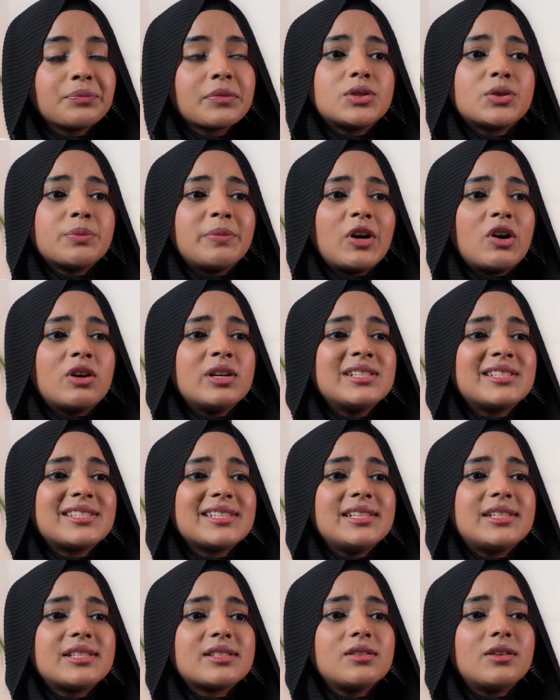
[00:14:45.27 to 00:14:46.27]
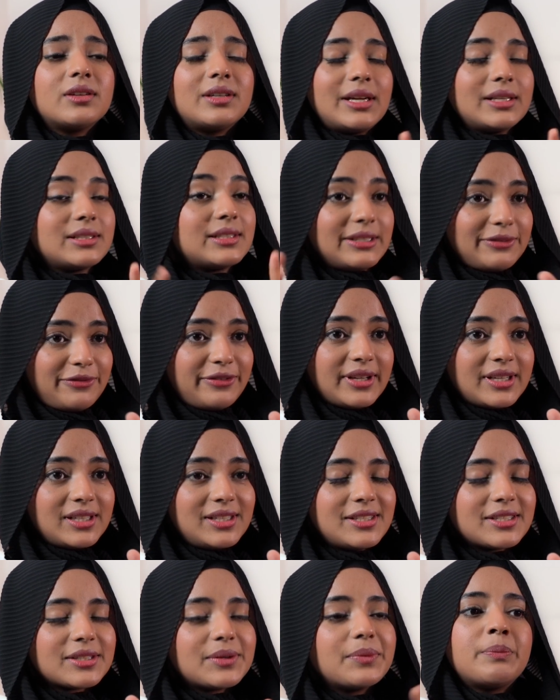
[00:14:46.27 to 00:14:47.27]
To be honest, it's not that
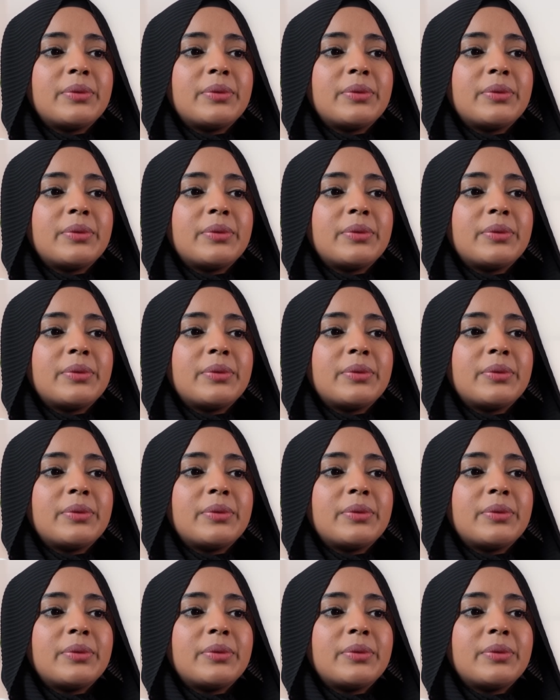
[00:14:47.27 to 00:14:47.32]
difficult.